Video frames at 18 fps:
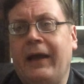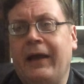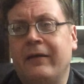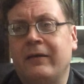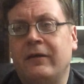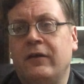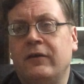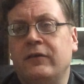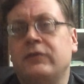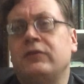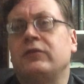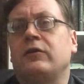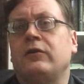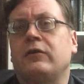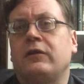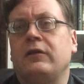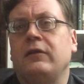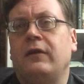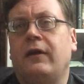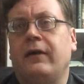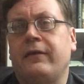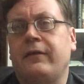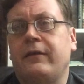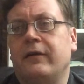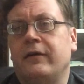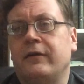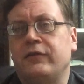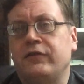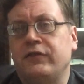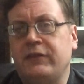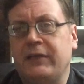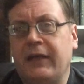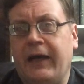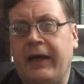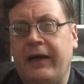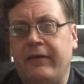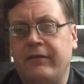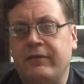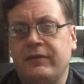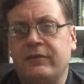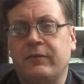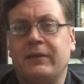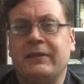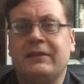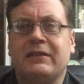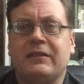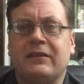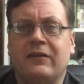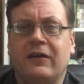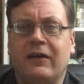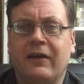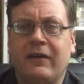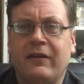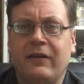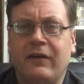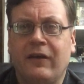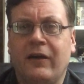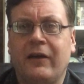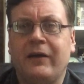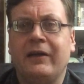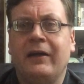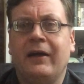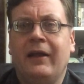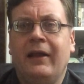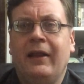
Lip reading: arrows or cloth yard shafts. What's a cloth yard?